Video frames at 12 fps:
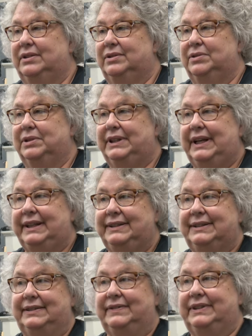
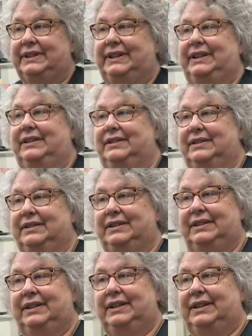creativity
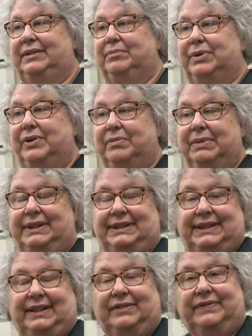in both
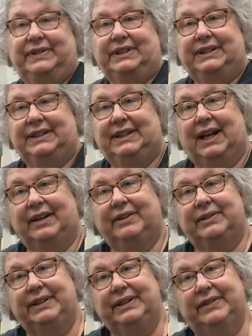myself and in other
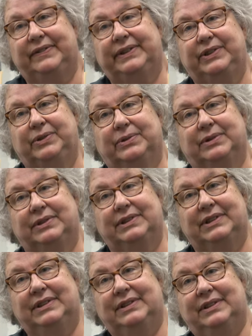individuals.